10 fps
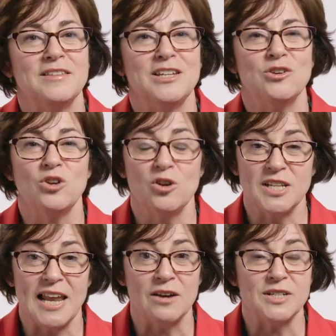that you're not
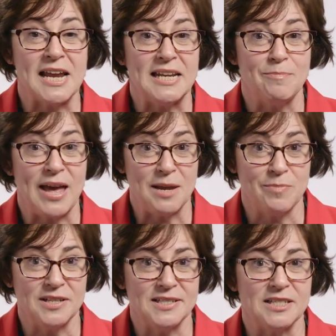allowed any
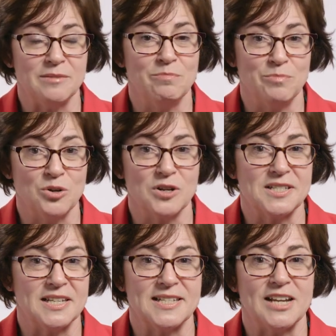papers,
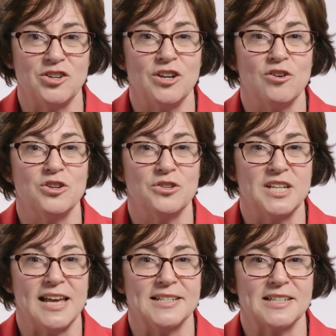books, et cetera on your
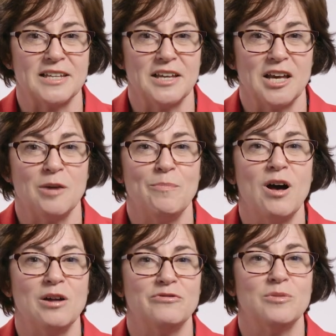desk,
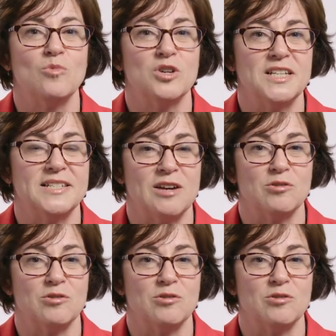apart from what is there